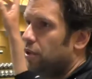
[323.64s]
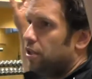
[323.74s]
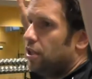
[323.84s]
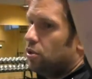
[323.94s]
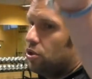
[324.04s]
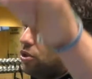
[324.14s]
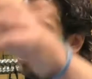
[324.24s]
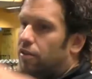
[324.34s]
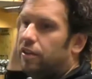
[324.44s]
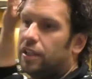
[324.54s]
here, you're
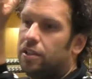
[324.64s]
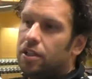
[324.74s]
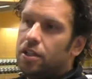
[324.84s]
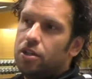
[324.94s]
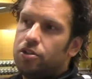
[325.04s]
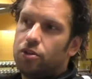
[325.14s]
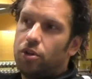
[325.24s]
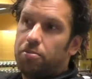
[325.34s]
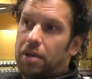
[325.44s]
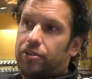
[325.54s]
serving,
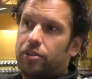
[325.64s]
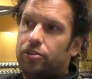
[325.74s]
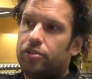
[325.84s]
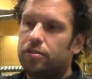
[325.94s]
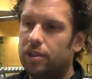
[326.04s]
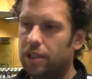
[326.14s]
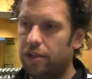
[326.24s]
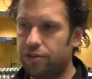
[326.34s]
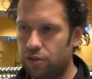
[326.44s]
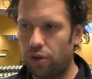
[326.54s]
so the muscles,
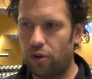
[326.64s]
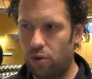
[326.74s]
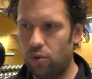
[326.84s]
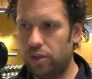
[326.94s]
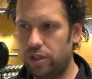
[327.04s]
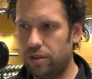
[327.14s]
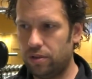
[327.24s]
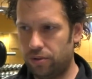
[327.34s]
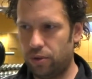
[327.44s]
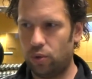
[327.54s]
it's not only,
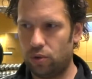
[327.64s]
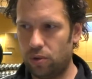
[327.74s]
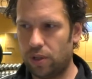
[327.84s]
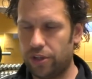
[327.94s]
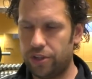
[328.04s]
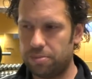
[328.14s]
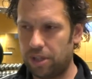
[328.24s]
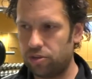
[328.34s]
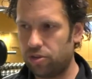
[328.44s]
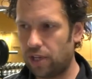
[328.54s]
don't look at these
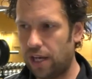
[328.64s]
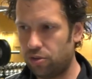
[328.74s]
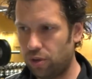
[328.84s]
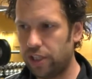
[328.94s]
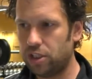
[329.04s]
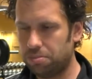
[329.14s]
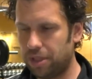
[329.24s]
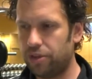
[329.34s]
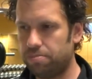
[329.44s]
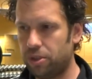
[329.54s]
muscles in isolation,
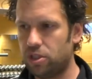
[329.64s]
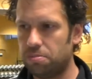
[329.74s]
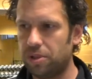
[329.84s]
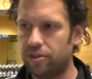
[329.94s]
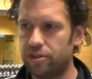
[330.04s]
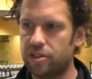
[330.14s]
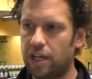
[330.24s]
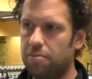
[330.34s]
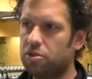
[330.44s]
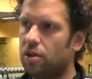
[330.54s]
but the principle is the
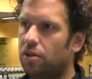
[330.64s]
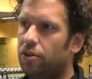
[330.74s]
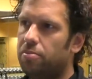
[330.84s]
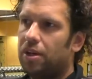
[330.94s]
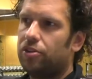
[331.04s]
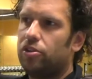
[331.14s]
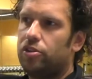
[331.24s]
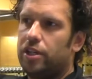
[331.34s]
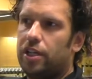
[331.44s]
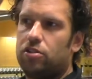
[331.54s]
same. So the
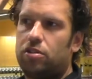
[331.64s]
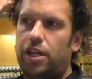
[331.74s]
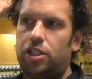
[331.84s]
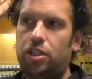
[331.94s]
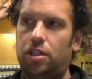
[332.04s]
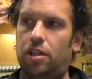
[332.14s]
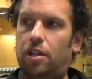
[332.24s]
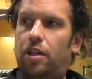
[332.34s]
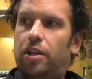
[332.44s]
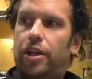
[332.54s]
muscles here get stretched,
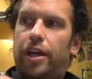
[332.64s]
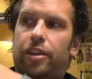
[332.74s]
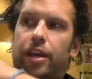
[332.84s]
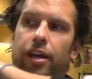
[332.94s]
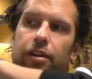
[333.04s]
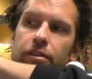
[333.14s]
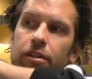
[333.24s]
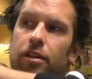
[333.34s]
and then